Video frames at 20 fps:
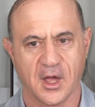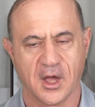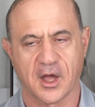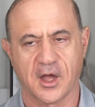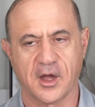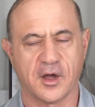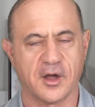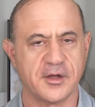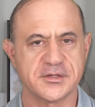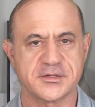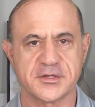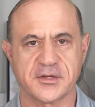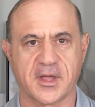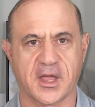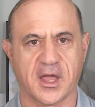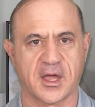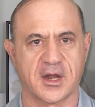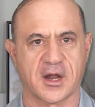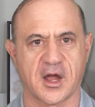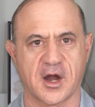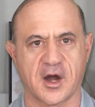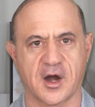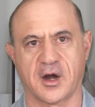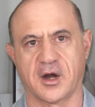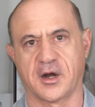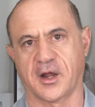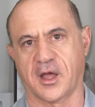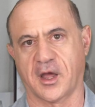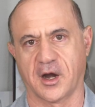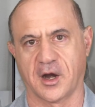I also can't hire
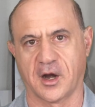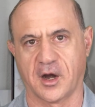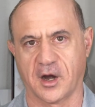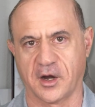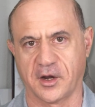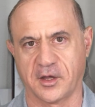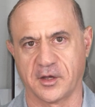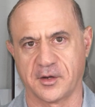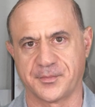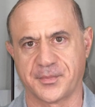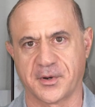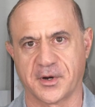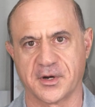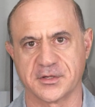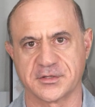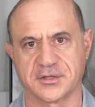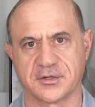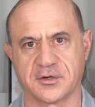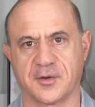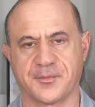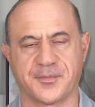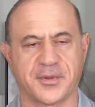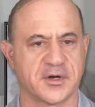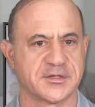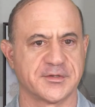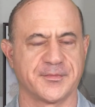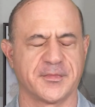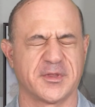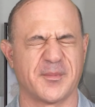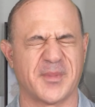an arrogant person or a
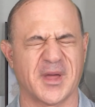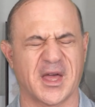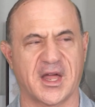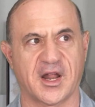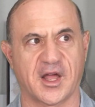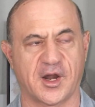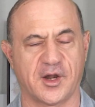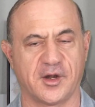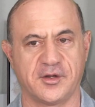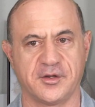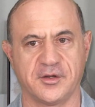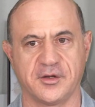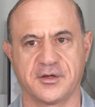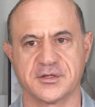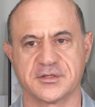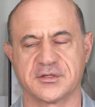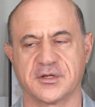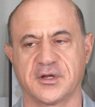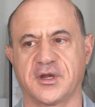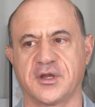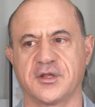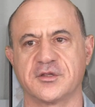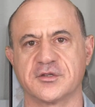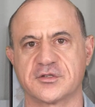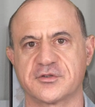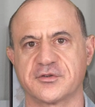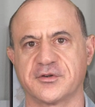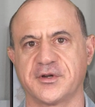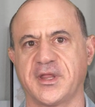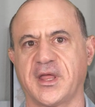person with a bad attitude, because they're going to
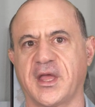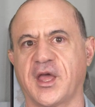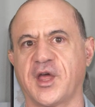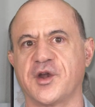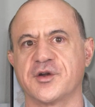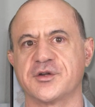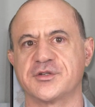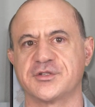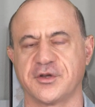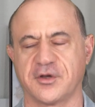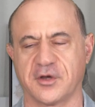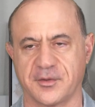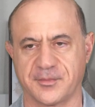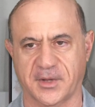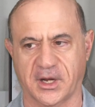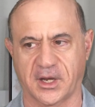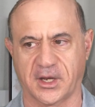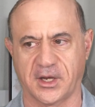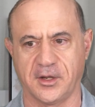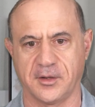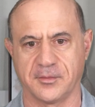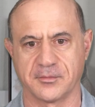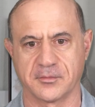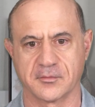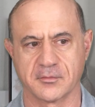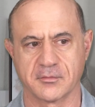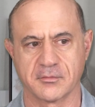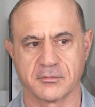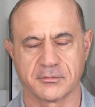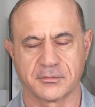destroy the energy on my team.
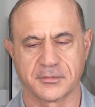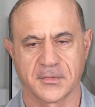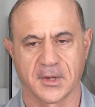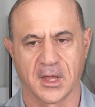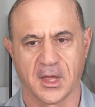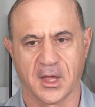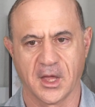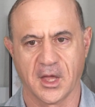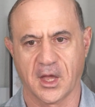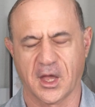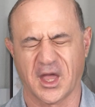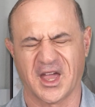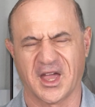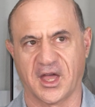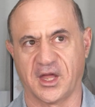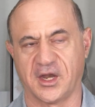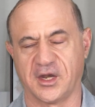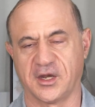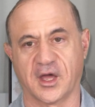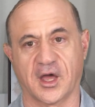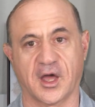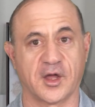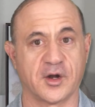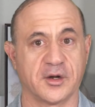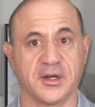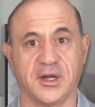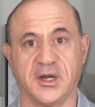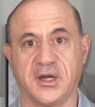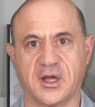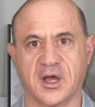And uh, I
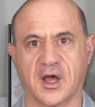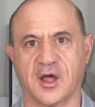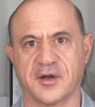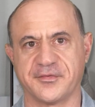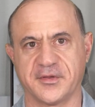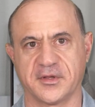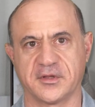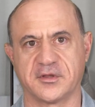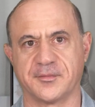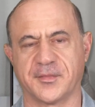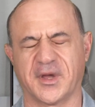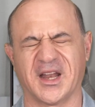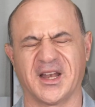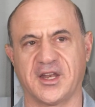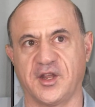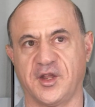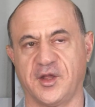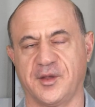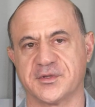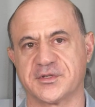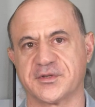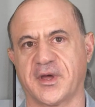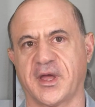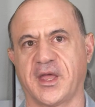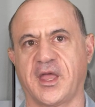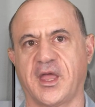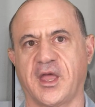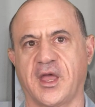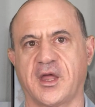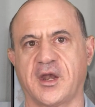don't need conflict in my team, so I
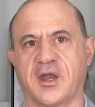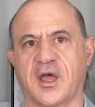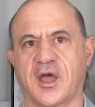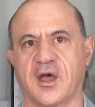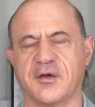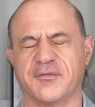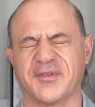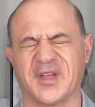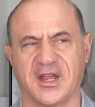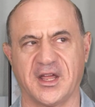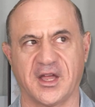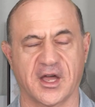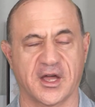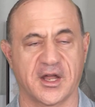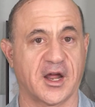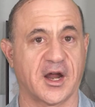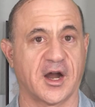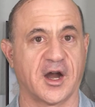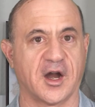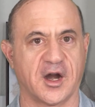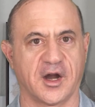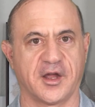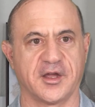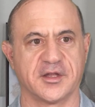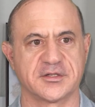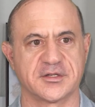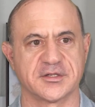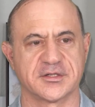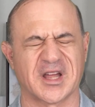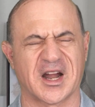can't have any kind of
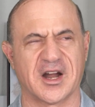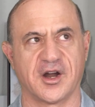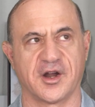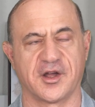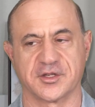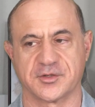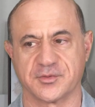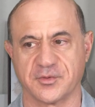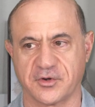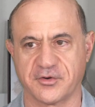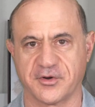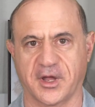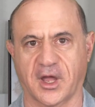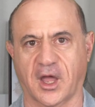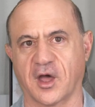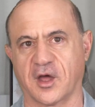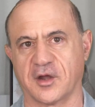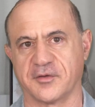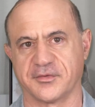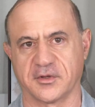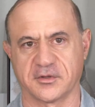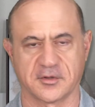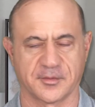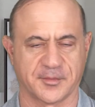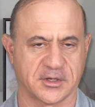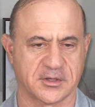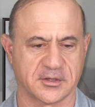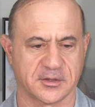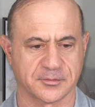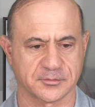arrogance, because arrogance will create conflict in
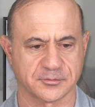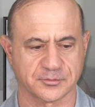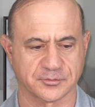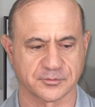my team.